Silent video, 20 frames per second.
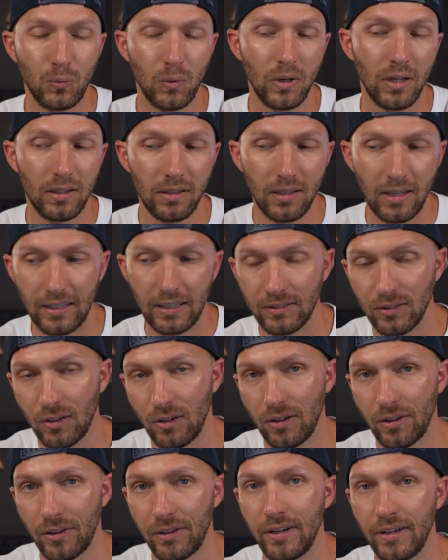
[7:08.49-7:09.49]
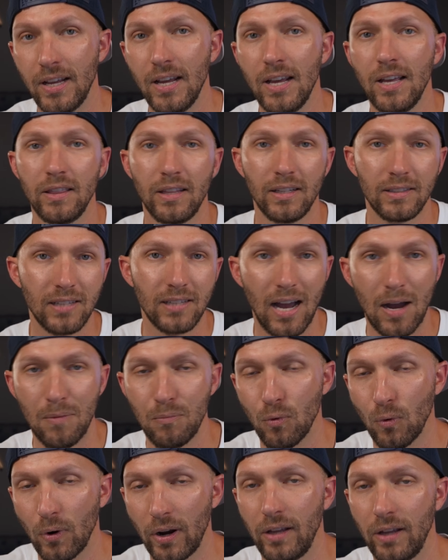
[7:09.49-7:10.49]
well as on the
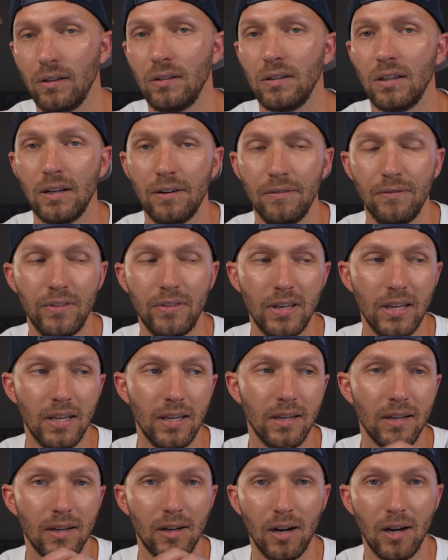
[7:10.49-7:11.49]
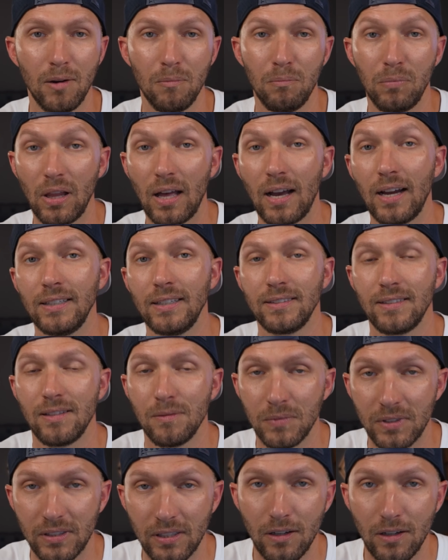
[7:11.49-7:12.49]
top rail of the uh, blinds
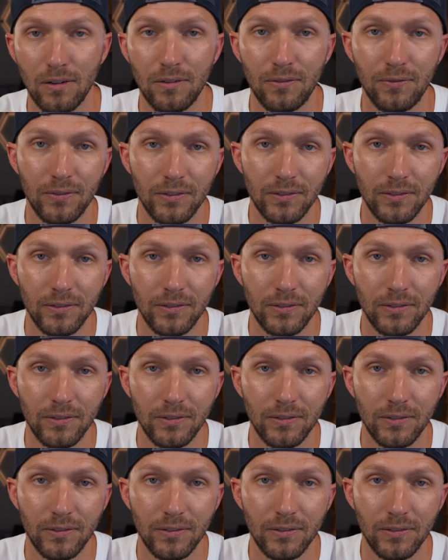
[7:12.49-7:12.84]
themselves.